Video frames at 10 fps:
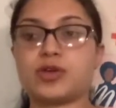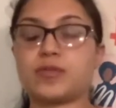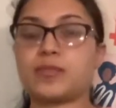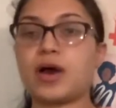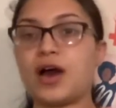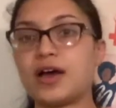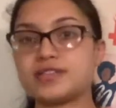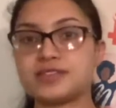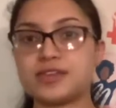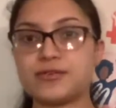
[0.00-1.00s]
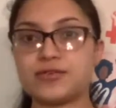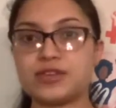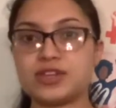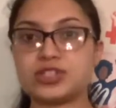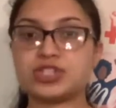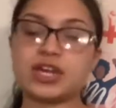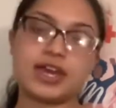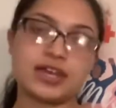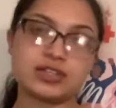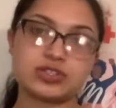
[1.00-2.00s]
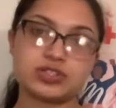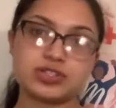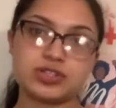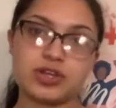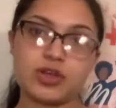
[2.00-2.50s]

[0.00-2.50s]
positively change